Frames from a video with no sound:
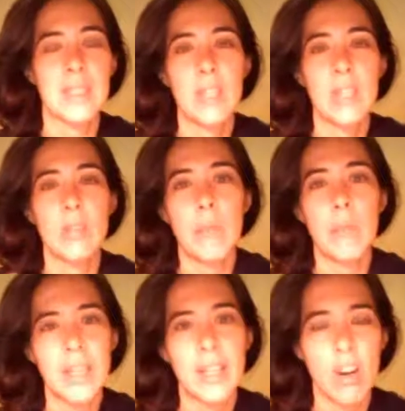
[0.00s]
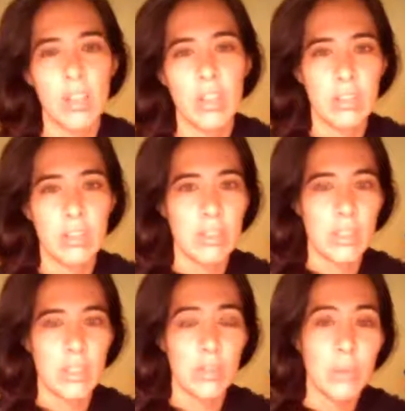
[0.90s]
writing articles and
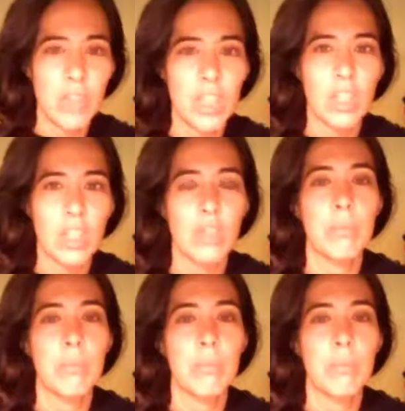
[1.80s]
doing video